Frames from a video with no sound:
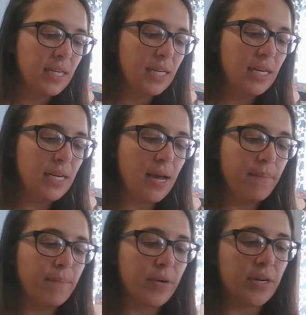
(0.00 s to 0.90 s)

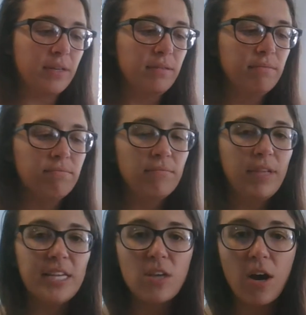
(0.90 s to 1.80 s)
number
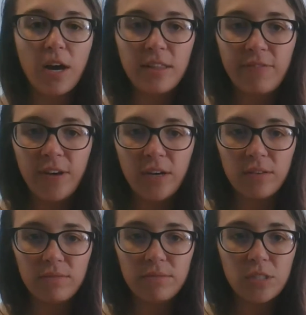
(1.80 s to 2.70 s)
is on the
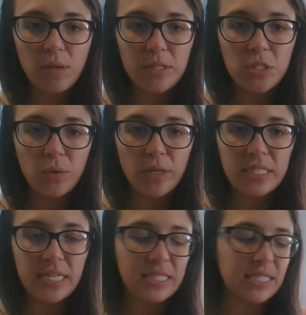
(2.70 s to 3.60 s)
phone. So Ms. Stewart
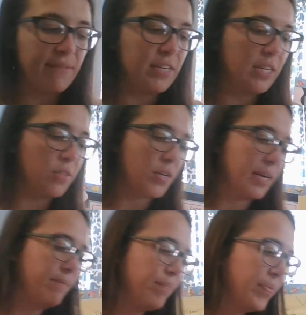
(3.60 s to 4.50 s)
says 73.
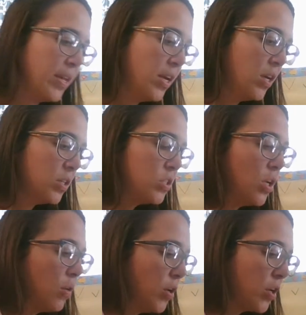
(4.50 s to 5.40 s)

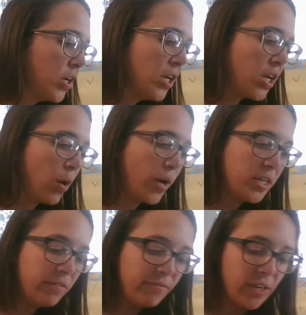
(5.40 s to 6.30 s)
So you're going to go on
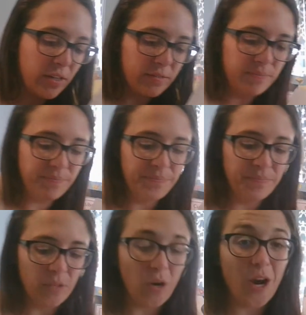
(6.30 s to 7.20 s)
your phone
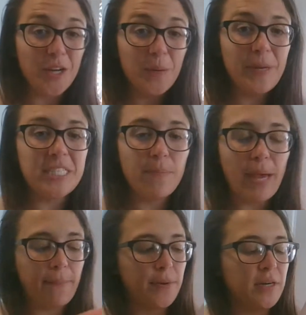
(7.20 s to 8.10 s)
or on your piece of
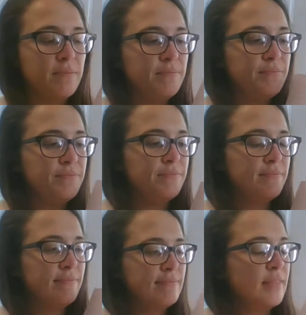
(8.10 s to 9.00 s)
paper,
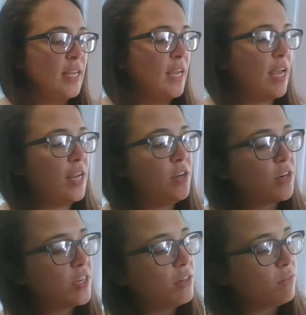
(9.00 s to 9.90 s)
and you're
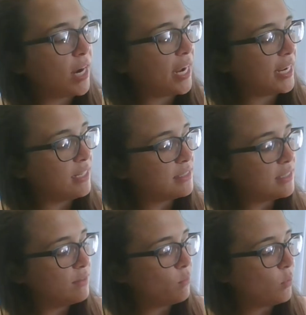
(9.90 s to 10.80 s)
going to write
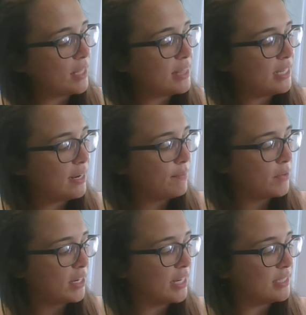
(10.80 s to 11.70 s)
what the
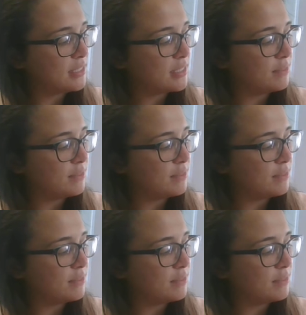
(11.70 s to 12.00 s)
number is.